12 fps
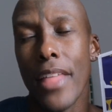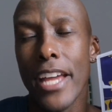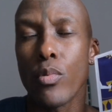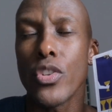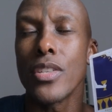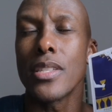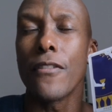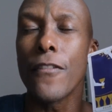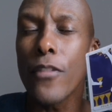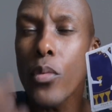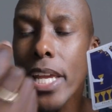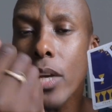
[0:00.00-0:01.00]
that which is the
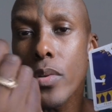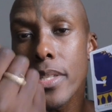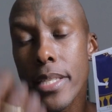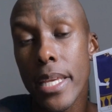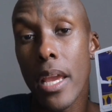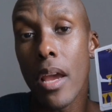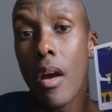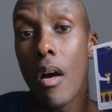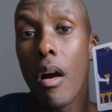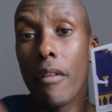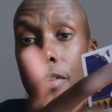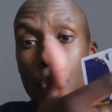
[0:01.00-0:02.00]
frequency
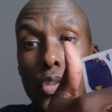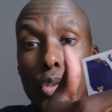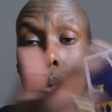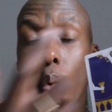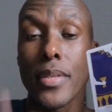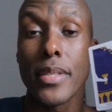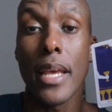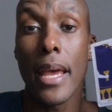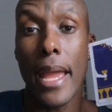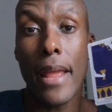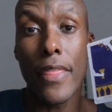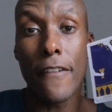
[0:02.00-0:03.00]
of your source
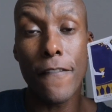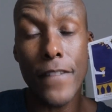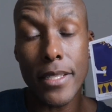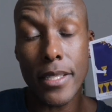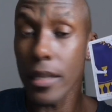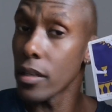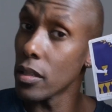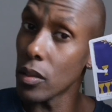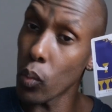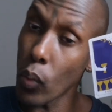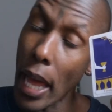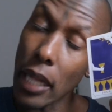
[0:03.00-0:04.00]
in the
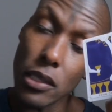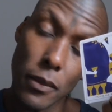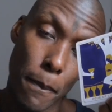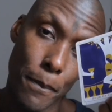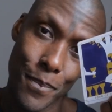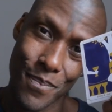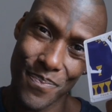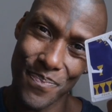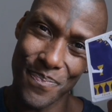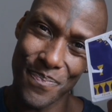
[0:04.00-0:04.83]
physical realm.